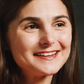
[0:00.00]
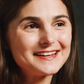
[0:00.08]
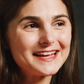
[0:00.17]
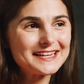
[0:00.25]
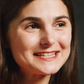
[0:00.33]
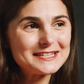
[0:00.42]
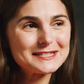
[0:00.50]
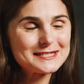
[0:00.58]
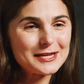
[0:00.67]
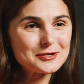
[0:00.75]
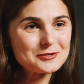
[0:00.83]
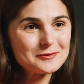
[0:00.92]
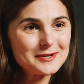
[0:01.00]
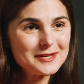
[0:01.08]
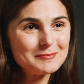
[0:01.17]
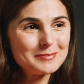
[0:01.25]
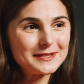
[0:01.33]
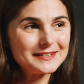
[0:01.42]
19th
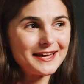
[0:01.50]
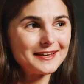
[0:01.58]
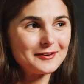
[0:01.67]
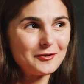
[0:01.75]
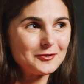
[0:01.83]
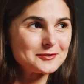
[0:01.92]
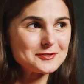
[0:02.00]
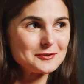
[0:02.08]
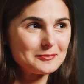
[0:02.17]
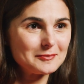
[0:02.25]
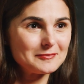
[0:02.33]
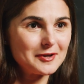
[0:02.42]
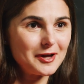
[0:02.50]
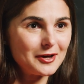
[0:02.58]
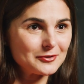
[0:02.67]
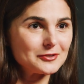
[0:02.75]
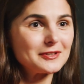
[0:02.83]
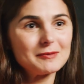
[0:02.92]
century, but yet also
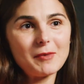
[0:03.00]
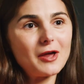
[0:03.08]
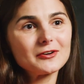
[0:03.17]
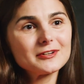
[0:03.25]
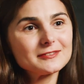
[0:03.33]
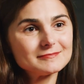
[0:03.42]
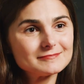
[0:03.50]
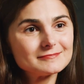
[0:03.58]
utterly modern.